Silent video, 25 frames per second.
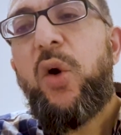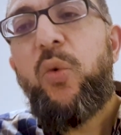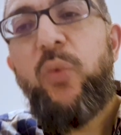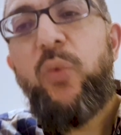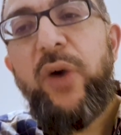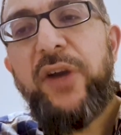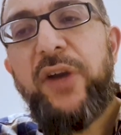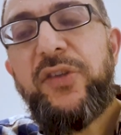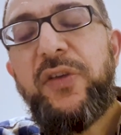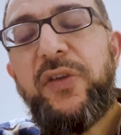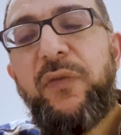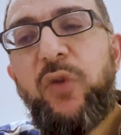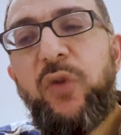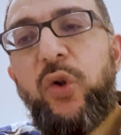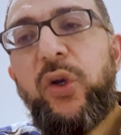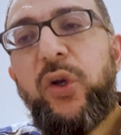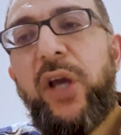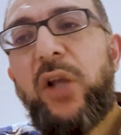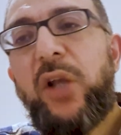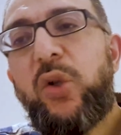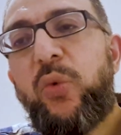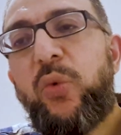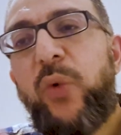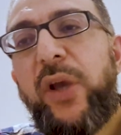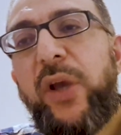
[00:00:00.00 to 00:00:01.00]
Whereas if you look
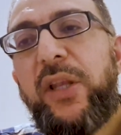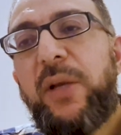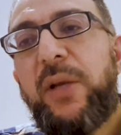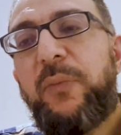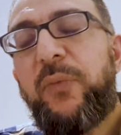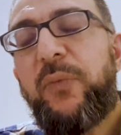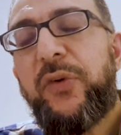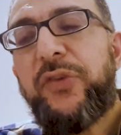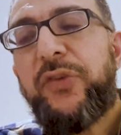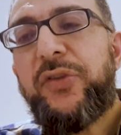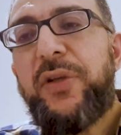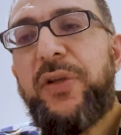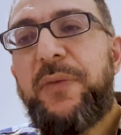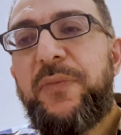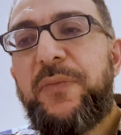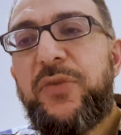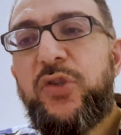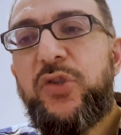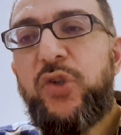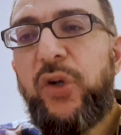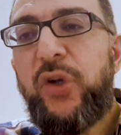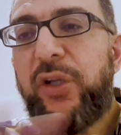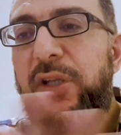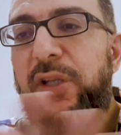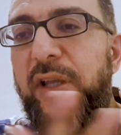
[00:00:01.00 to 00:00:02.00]
at the way the
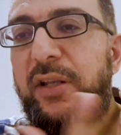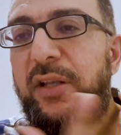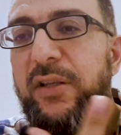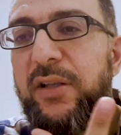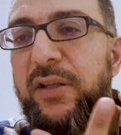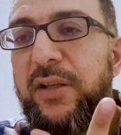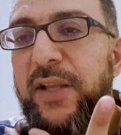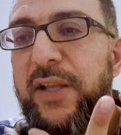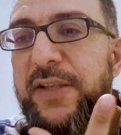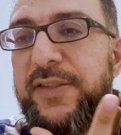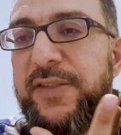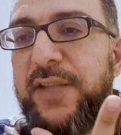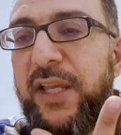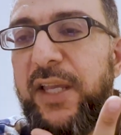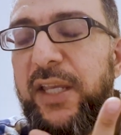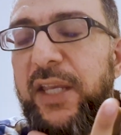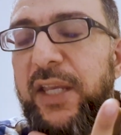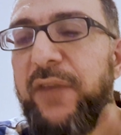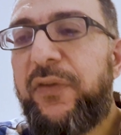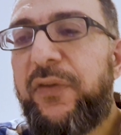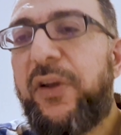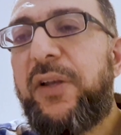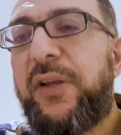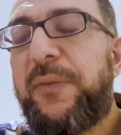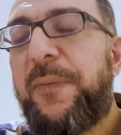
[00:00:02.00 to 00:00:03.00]
Muslims treated, let's say,
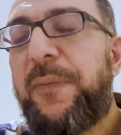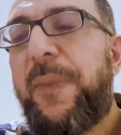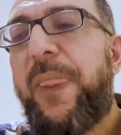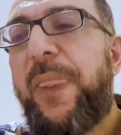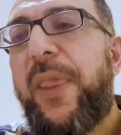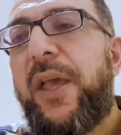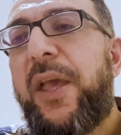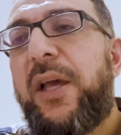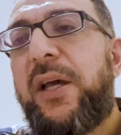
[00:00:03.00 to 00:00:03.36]
even